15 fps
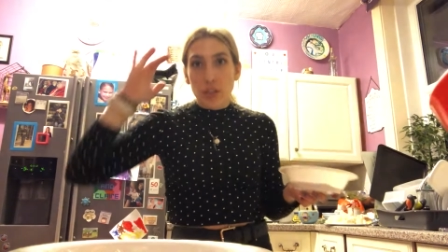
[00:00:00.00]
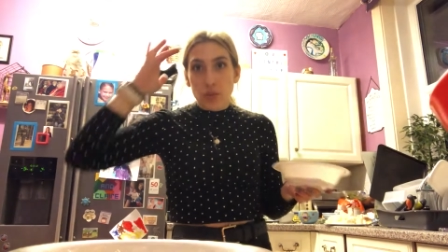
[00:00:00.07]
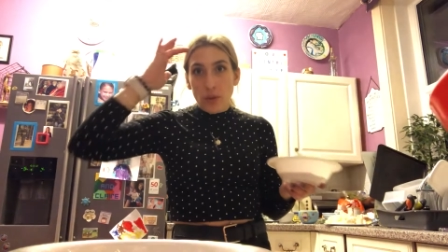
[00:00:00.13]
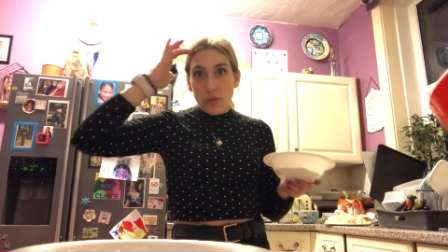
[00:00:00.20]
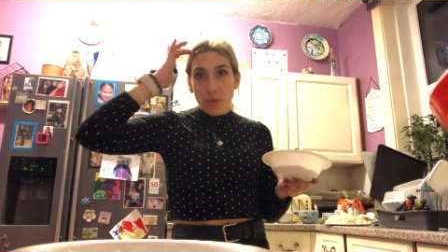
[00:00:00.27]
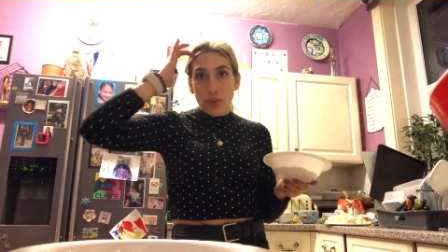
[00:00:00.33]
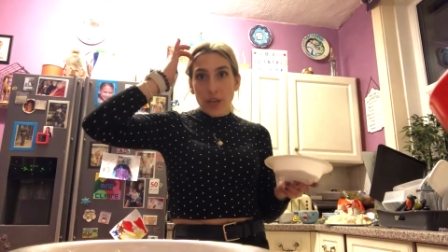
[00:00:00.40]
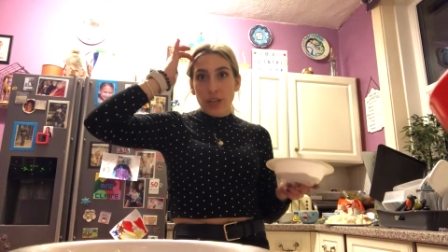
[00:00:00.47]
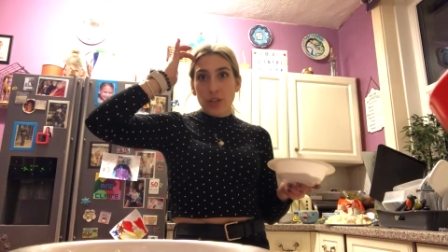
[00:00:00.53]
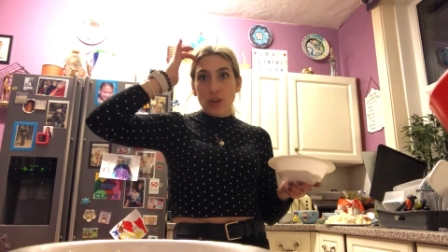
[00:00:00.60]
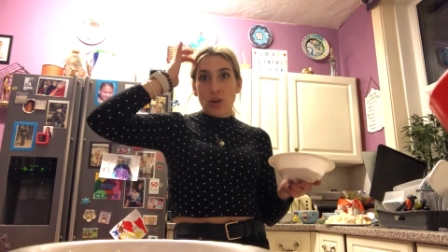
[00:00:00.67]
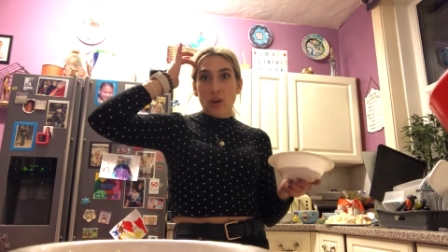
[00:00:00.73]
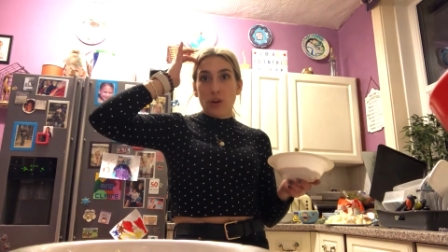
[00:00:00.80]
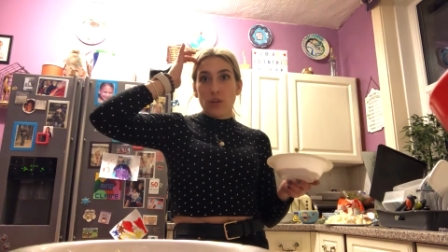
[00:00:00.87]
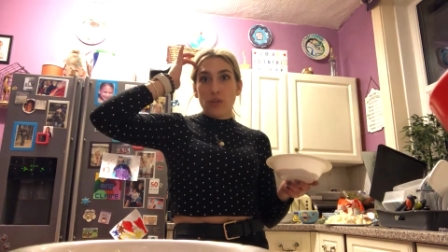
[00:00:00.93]
so I've weighed
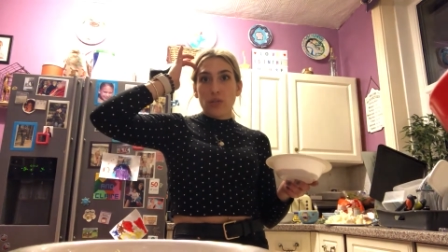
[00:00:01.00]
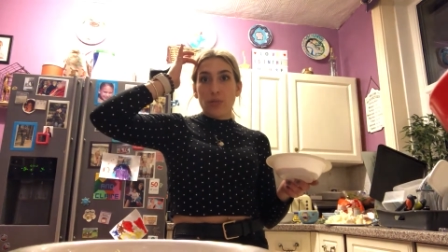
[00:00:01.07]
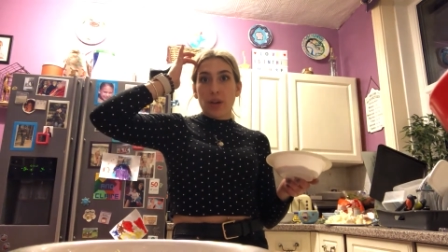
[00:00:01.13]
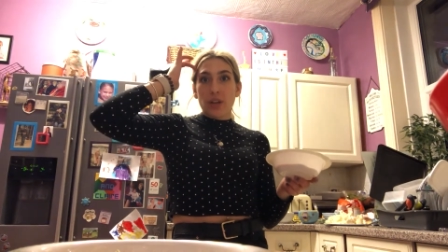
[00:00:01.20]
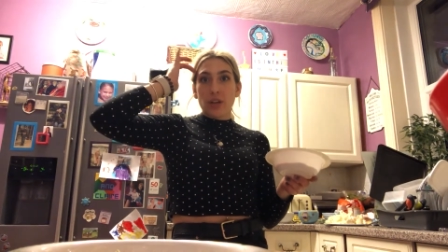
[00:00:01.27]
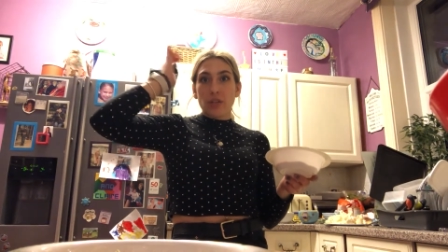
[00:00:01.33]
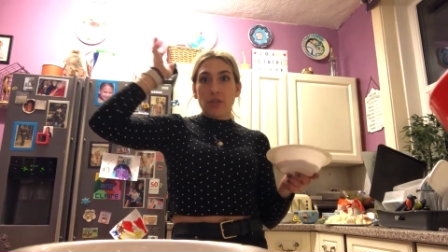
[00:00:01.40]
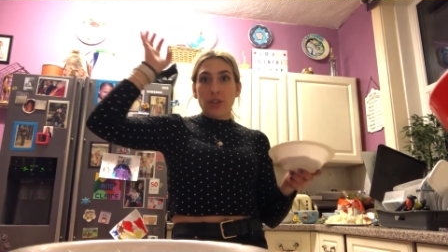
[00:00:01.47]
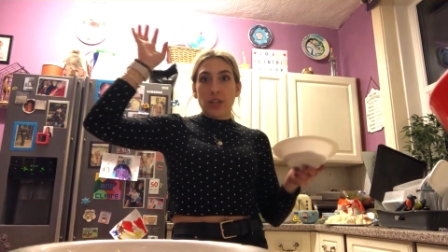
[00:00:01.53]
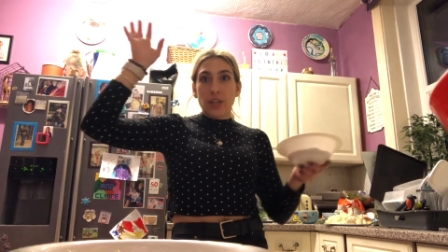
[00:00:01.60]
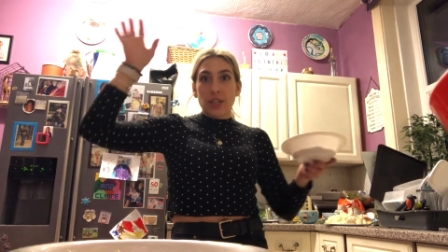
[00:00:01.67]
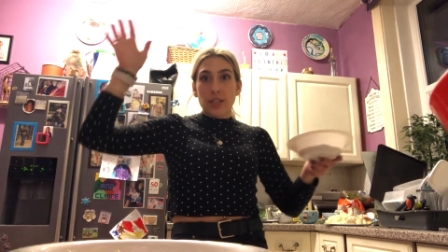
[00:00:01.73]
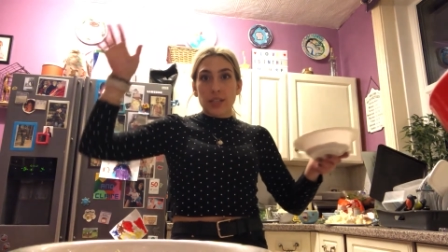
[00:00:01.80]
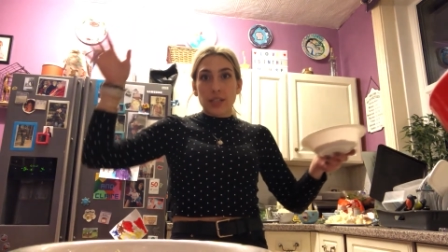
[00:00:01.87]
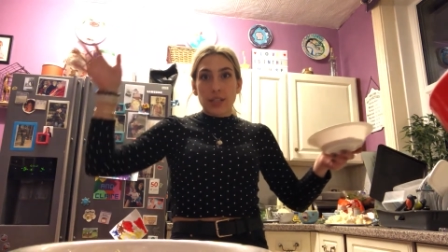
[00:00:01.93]
all of my
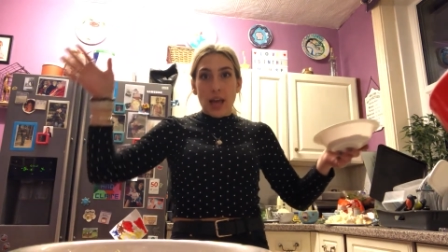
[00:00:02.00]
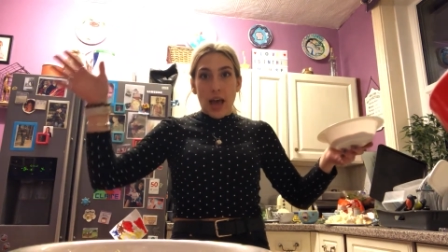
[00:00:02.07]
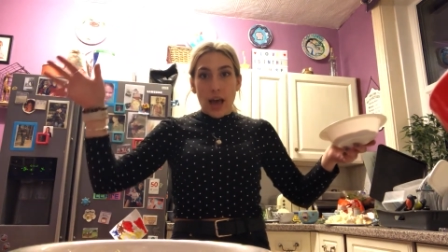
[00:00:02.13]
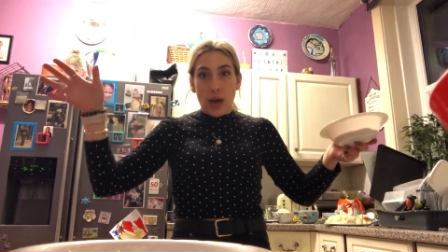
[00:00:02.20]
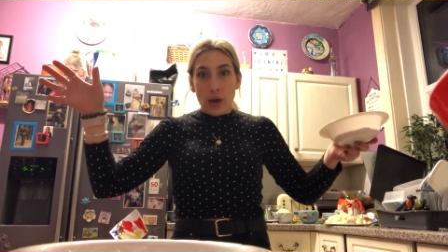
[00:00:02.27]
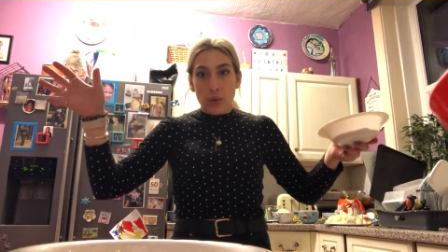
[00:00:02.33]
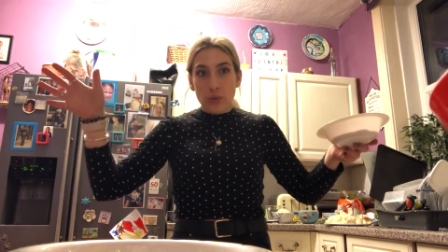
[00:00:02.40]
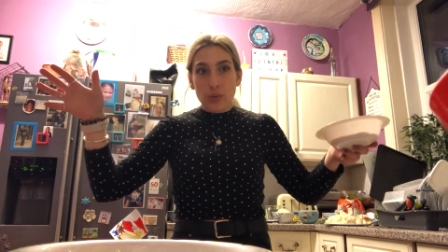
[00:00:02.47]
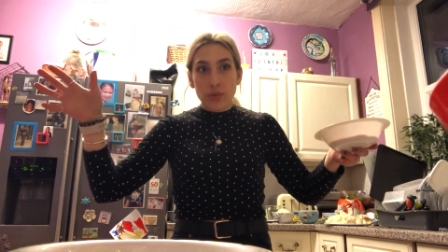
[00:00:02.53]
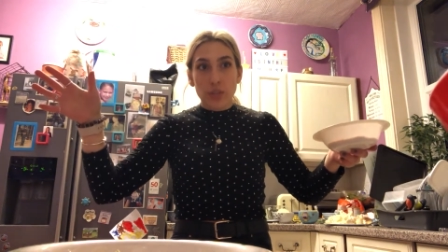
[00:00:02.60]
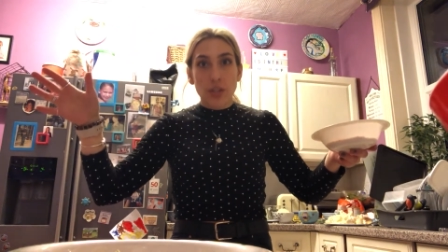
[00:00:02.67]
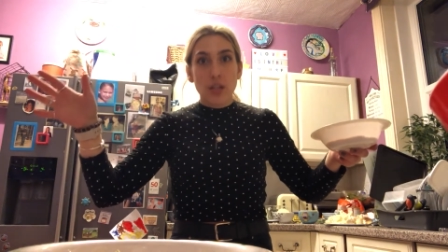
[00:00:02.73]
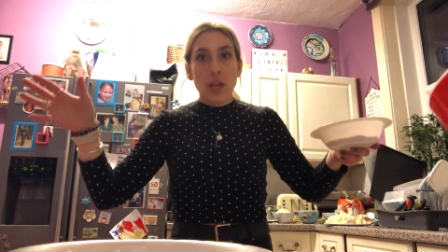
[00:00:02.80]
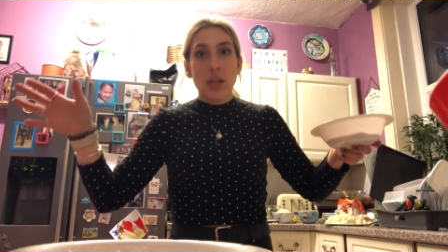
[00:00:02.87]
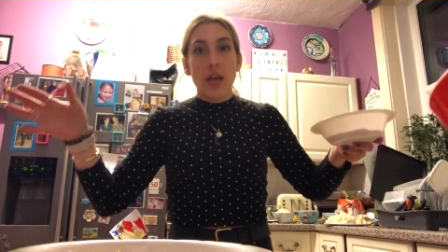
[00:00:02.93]
ingredients
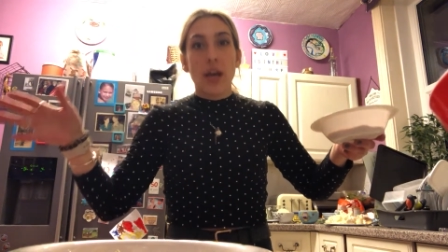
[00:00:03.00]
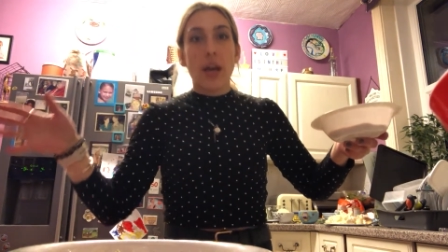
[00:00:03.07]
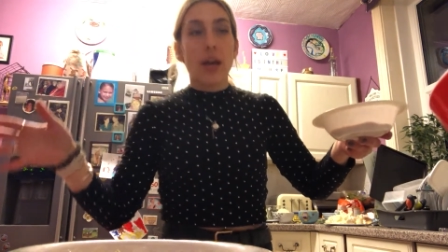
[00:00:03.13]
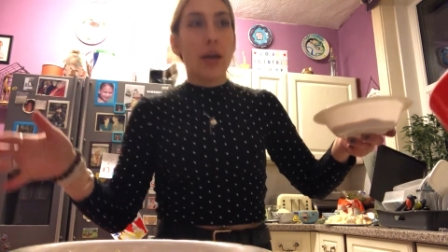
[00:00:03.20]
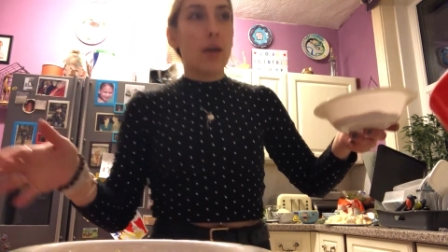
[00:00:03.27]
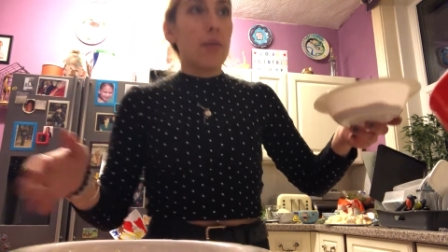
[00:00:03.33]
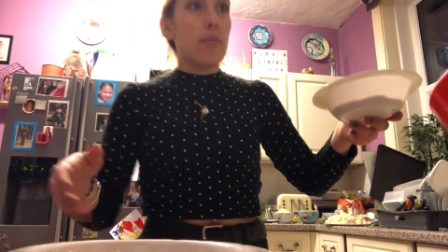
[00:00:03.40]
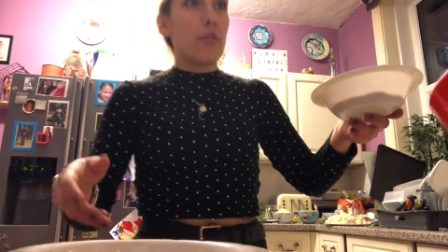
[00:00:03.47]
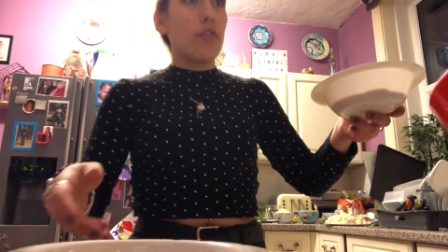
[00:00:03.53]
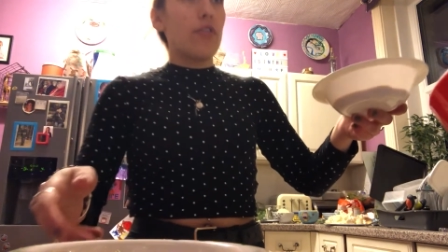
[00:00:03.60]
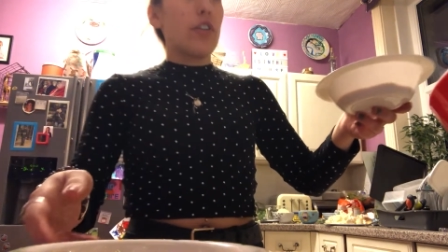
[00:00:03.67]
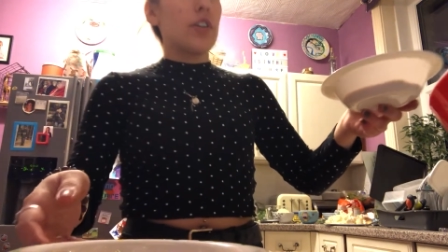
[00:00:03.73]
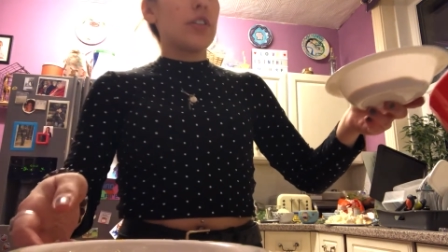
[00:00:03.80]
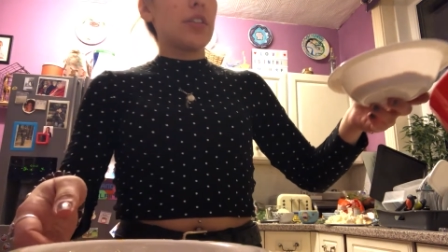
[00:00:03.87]
out. First